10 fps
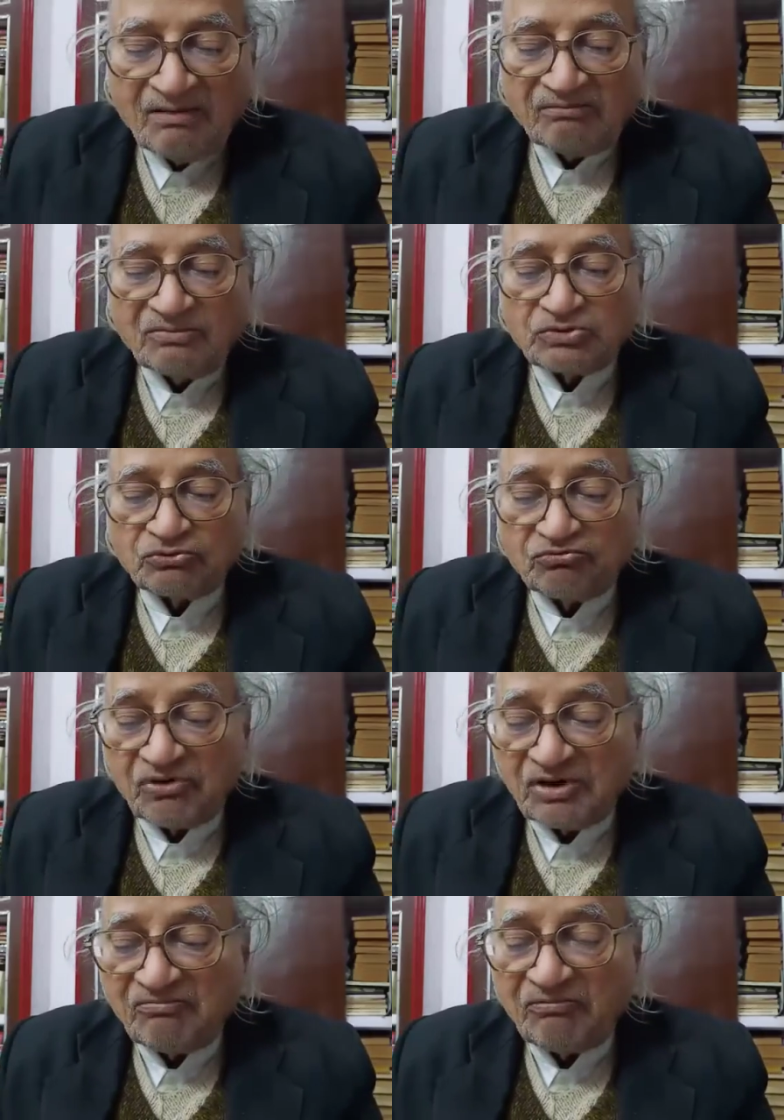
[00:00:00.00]
we should
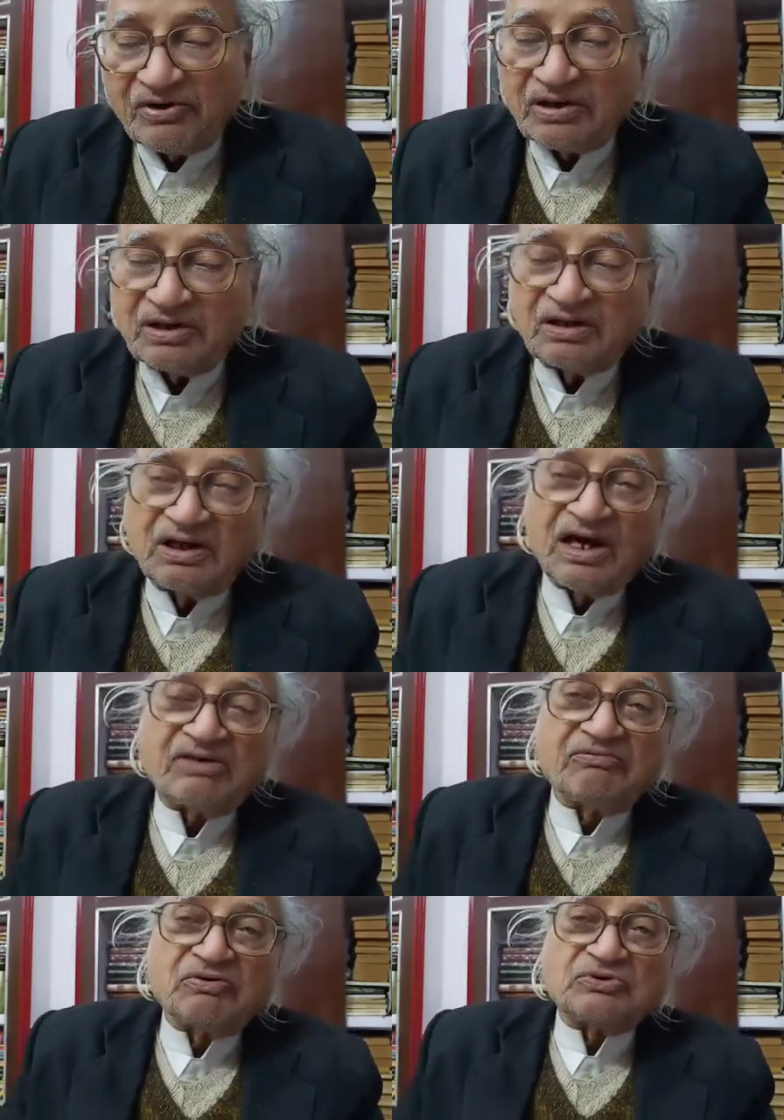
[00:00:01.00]
dream for a great
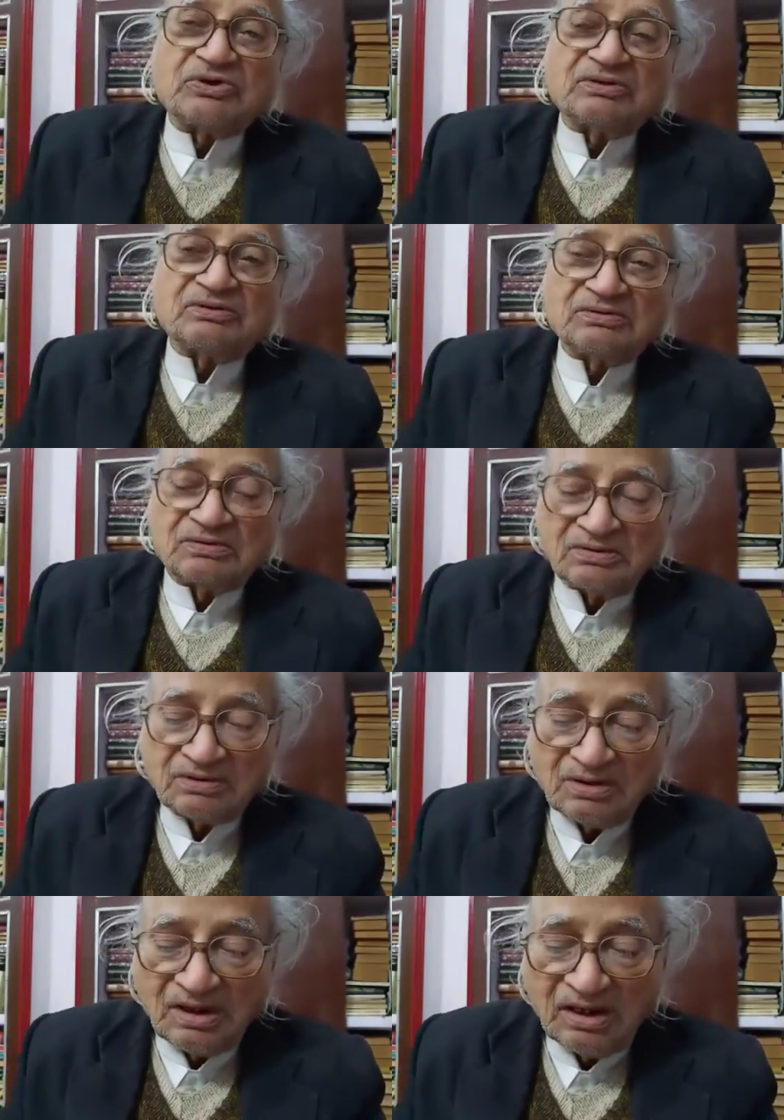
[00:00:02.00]
future
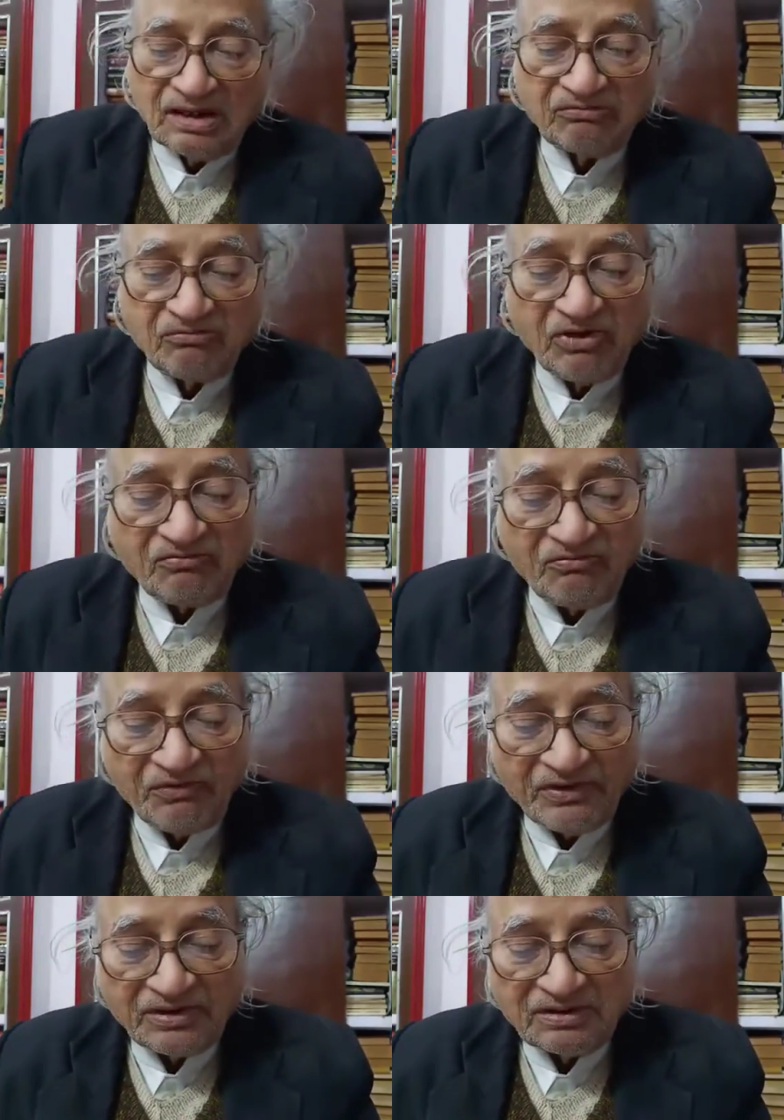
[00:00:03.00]
and work for
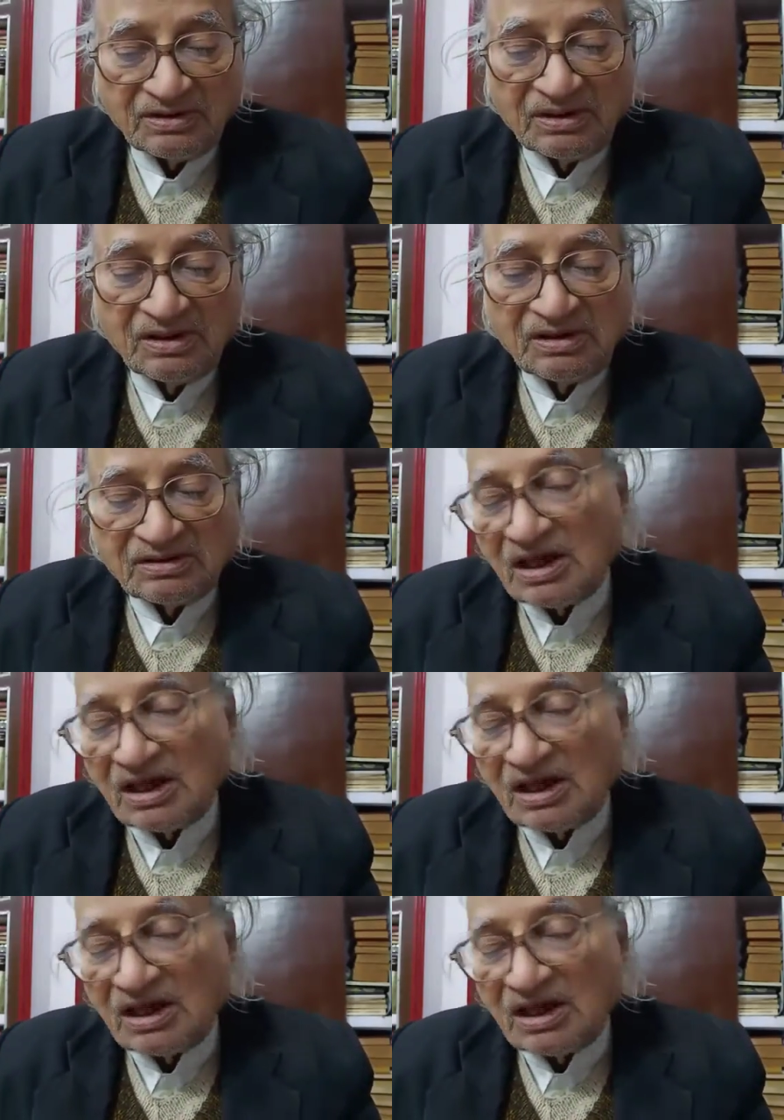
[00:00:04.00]
it. Then